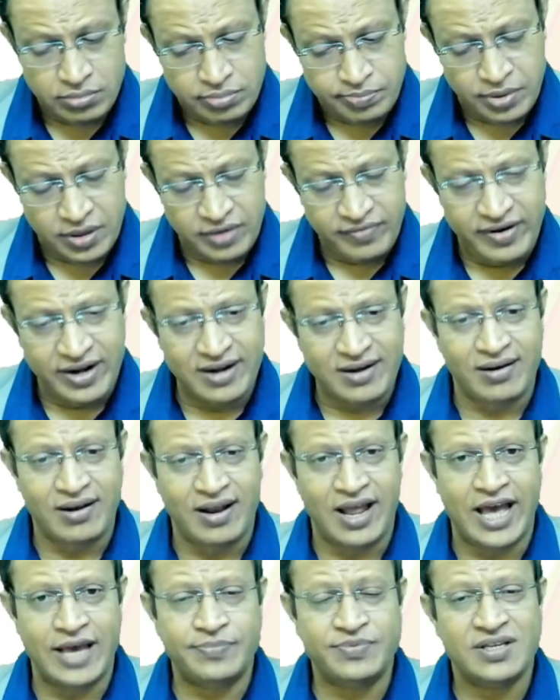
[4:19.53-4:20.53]
prevent
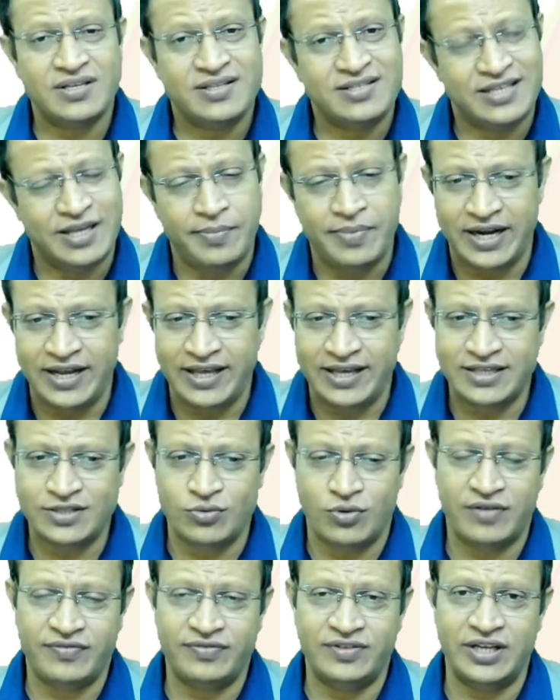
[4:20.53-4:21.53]
relapse, CBT is
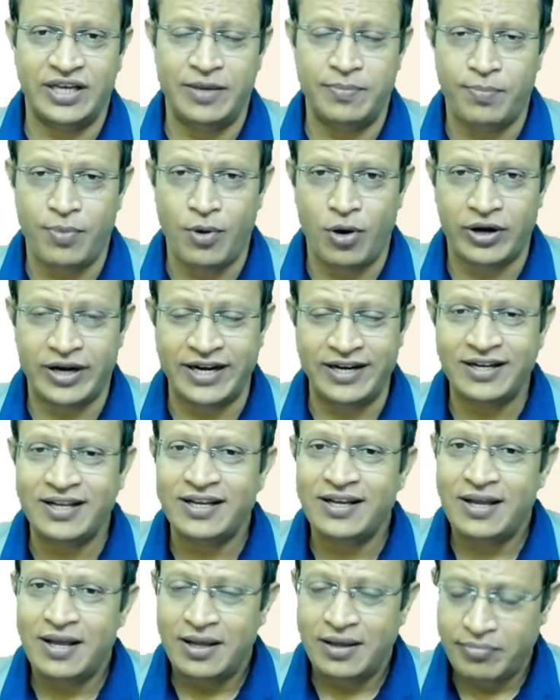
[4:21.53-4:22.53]
one of the important
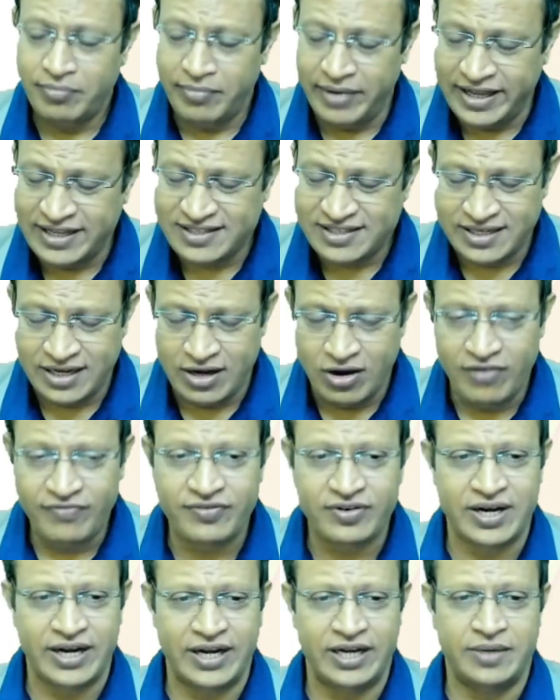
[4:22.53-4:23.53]
mainstay of
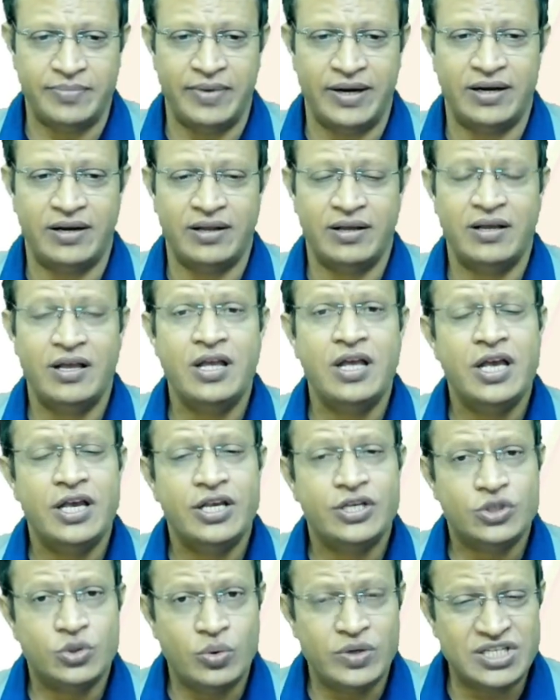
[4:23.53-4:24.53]
treatment.
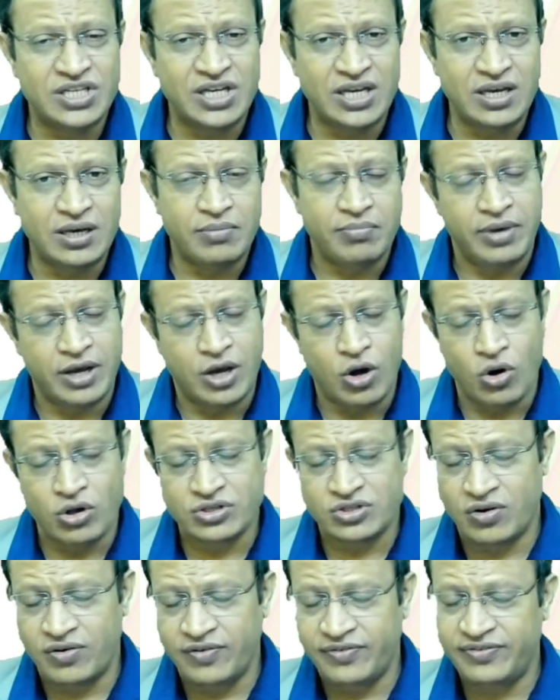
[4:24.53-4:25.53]
Switching because
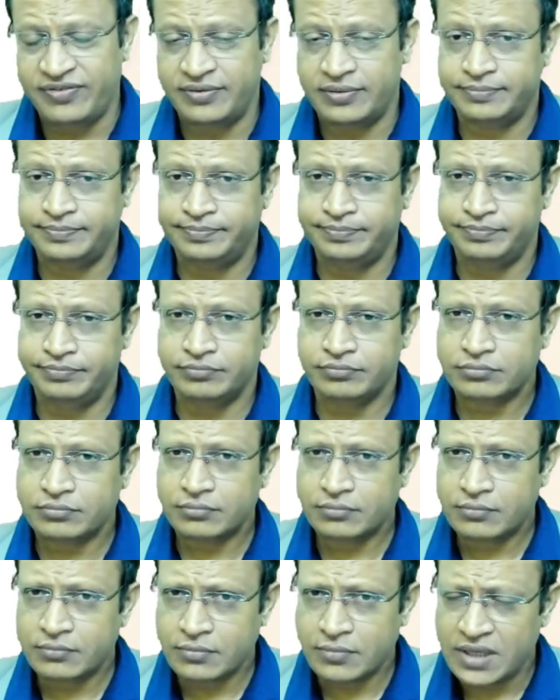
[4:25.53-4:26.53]
of
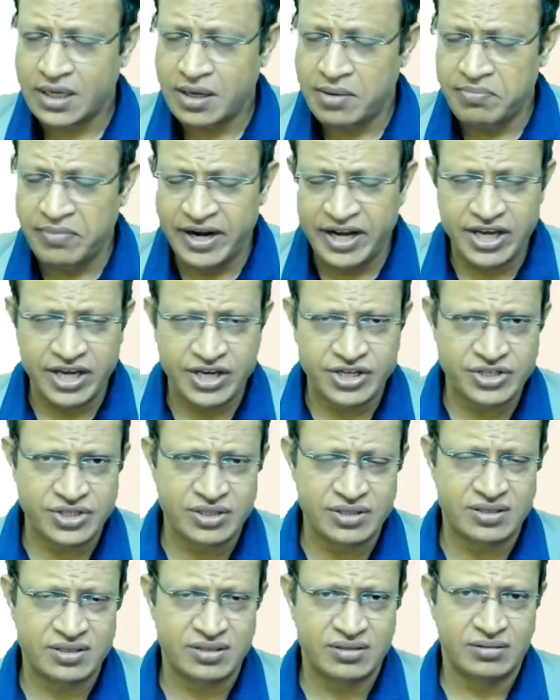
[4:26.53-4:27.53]

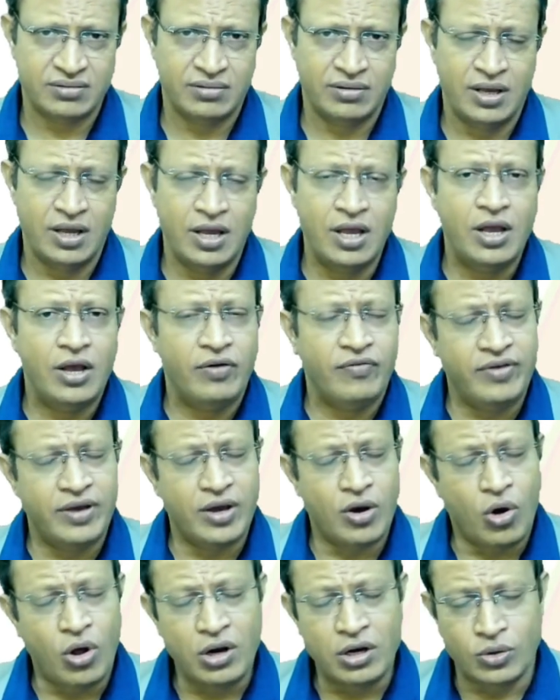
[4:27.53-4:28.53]
medications. We
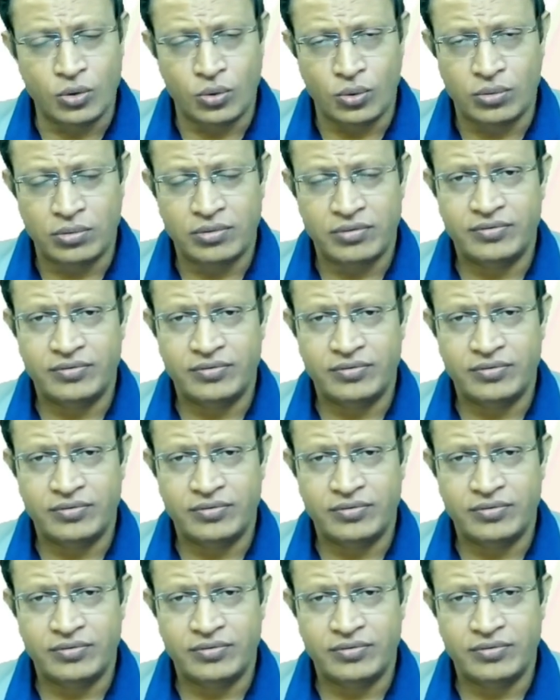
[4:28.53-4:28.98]
all know